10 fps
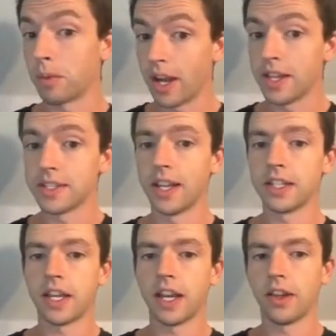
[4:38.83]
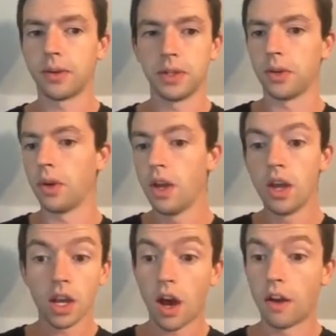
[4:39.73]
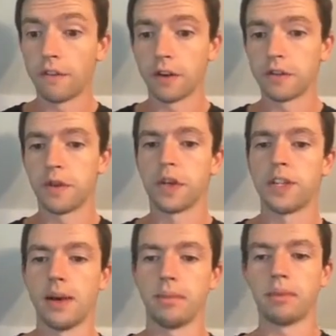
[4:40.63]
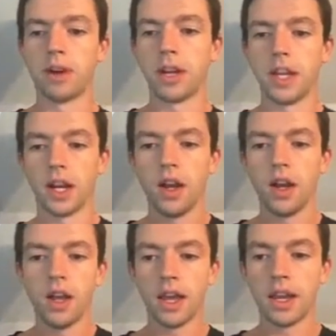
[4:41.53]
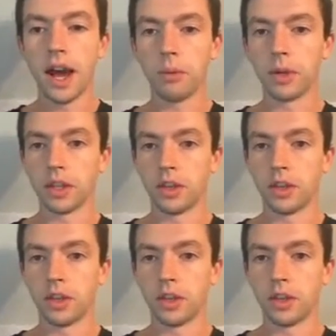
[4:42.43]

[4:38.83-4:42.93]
brands I like to carry, like we do Converse, for example, right here. And now we can